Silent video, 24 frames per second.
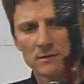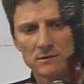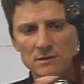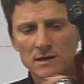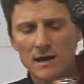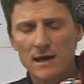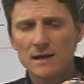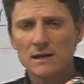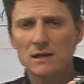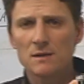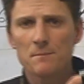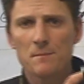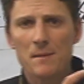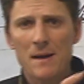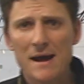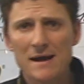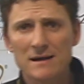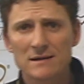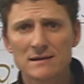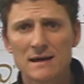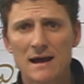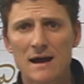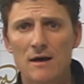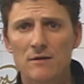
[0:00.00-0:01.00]
Tighten it
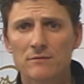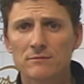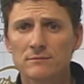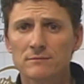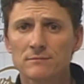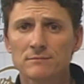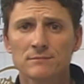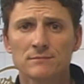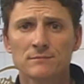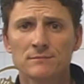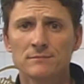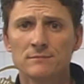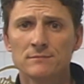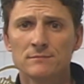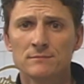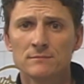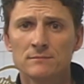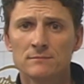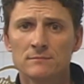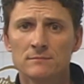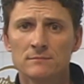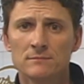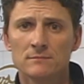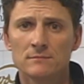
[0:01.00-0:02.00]
back down,
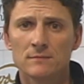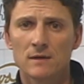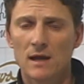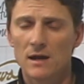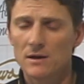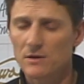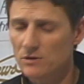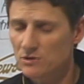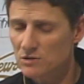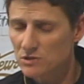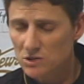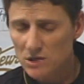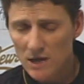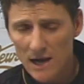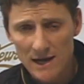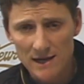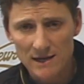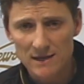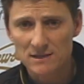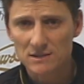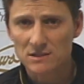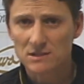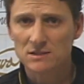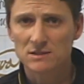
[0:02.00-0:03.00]
and your
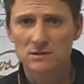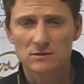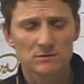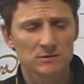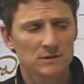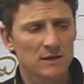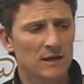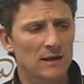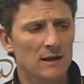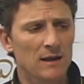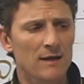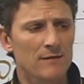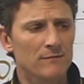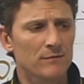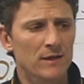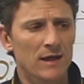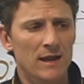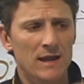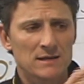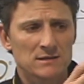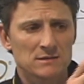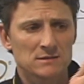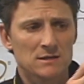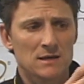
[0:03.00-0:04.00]
sight is still dead level.
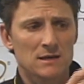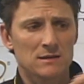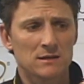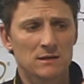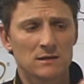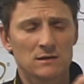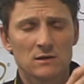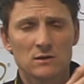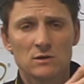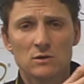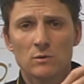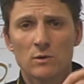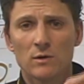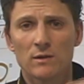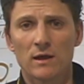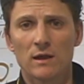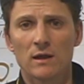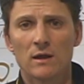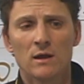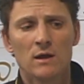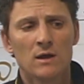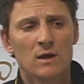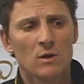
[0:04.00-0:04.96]
It has nothing to do with it.